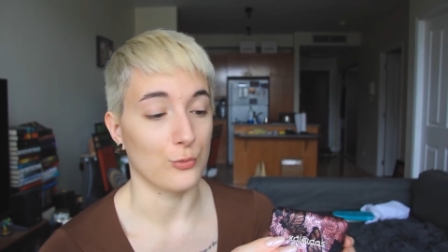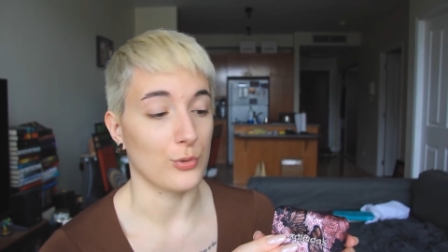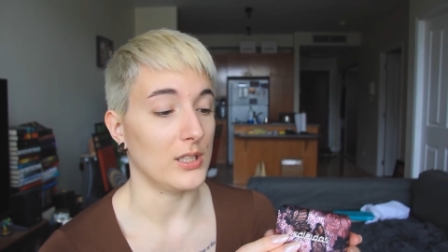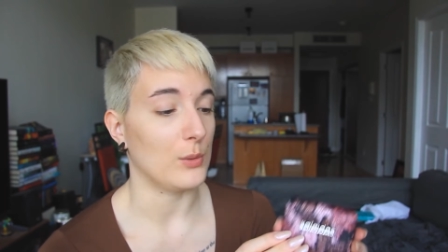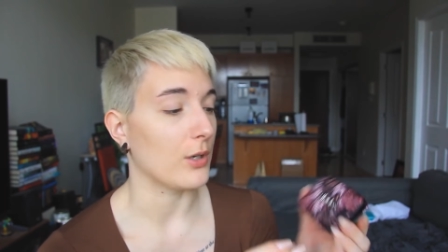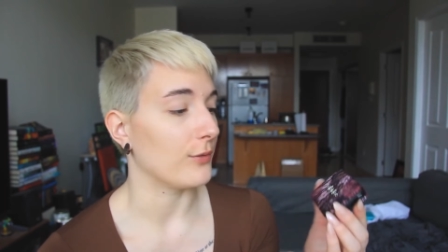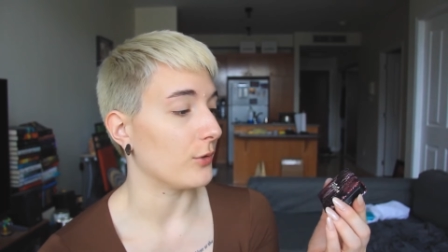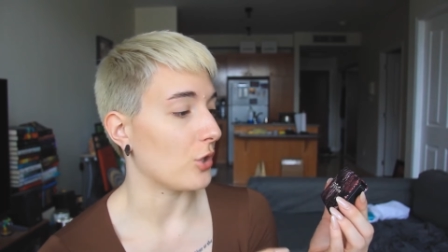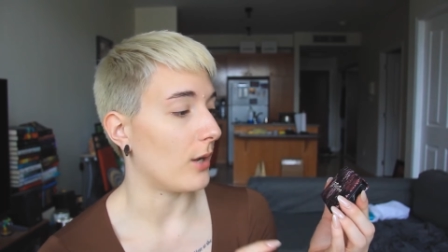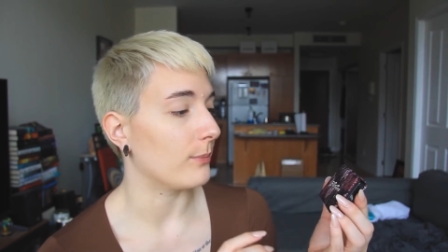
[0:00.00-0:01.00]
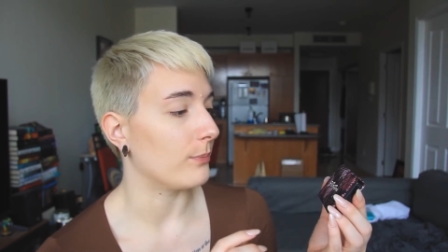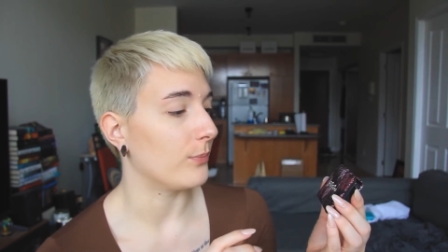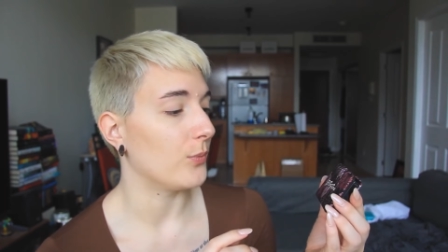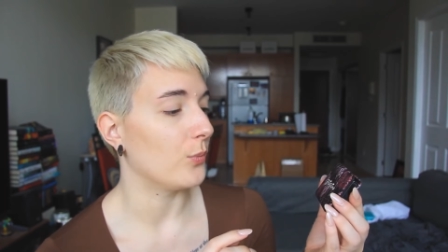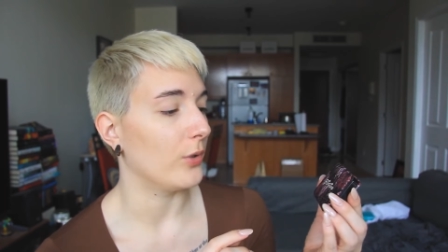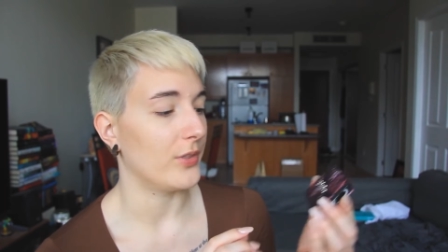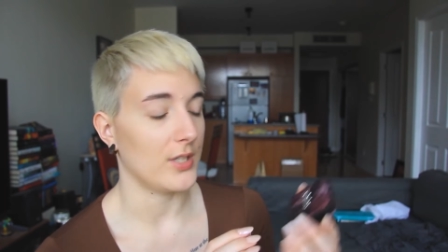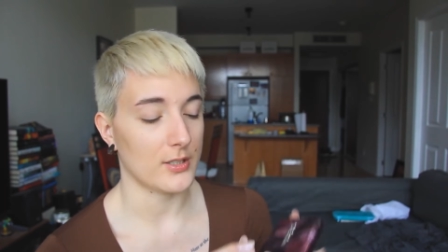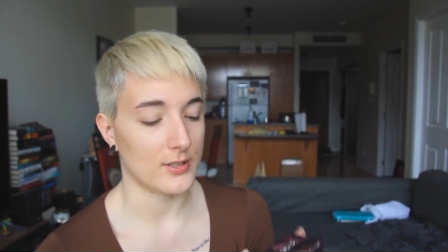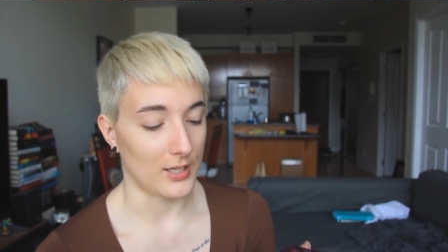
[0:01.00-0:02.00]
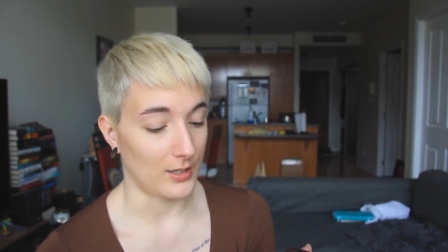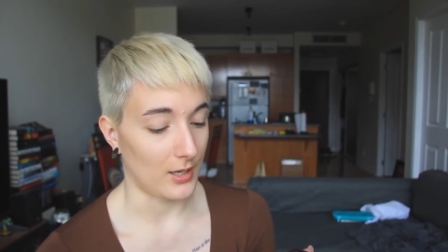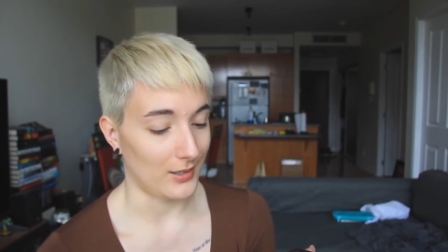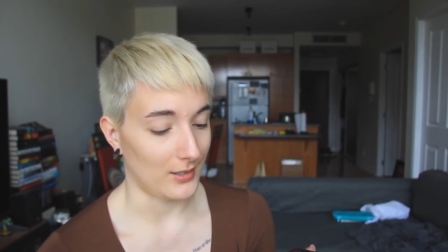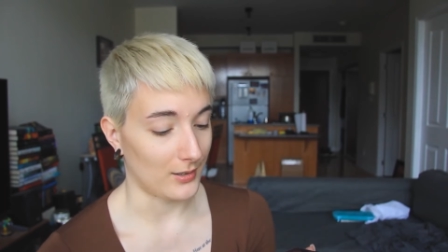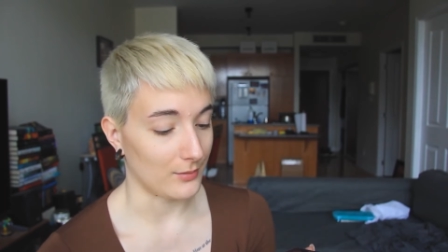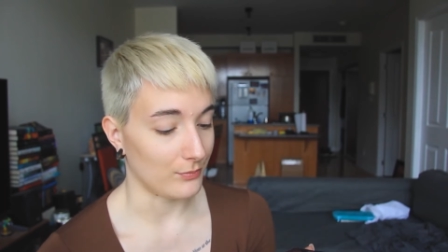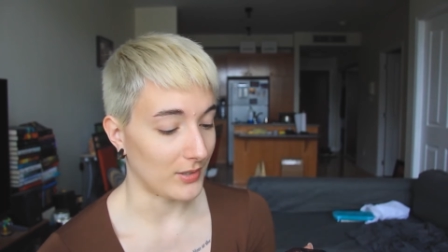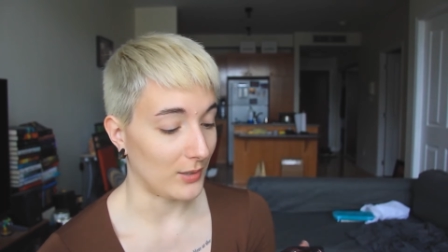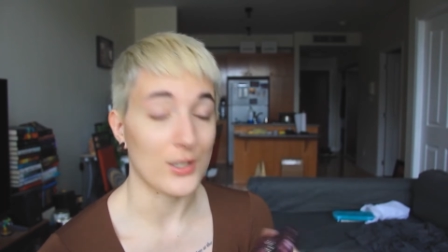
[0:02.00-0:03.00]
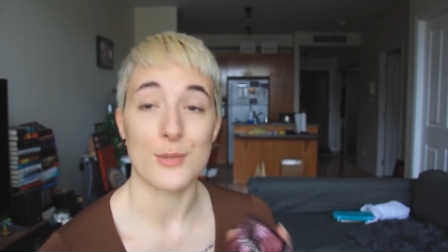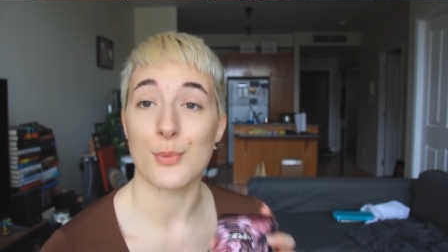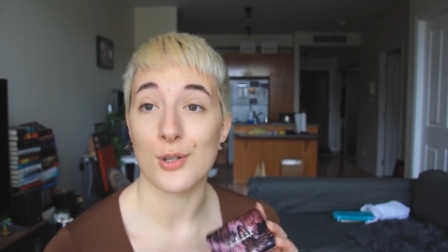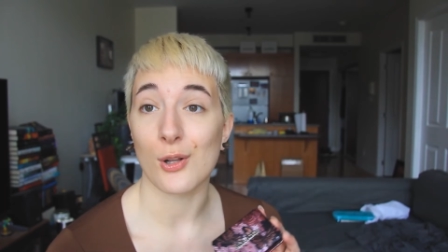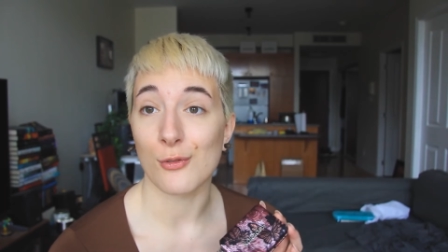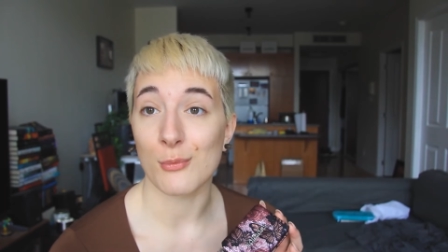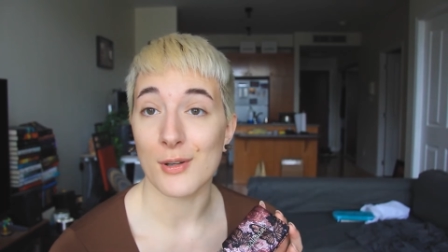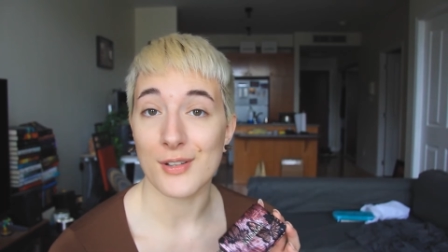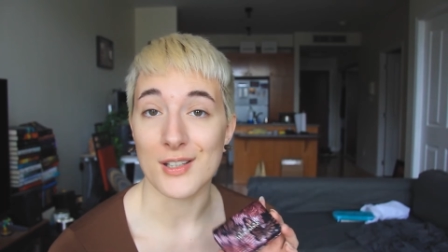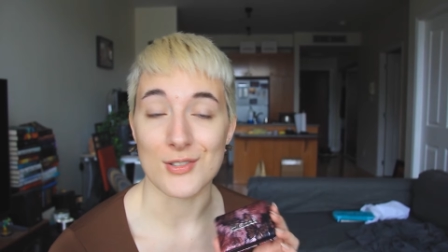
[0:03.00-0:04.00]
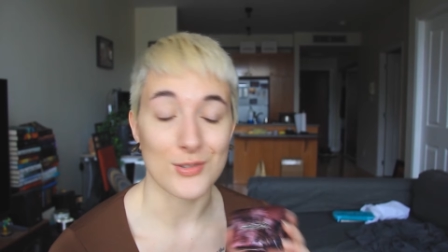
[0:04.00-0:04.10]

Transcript: really wonderful job with this and I um, can't wait to put it all over my face.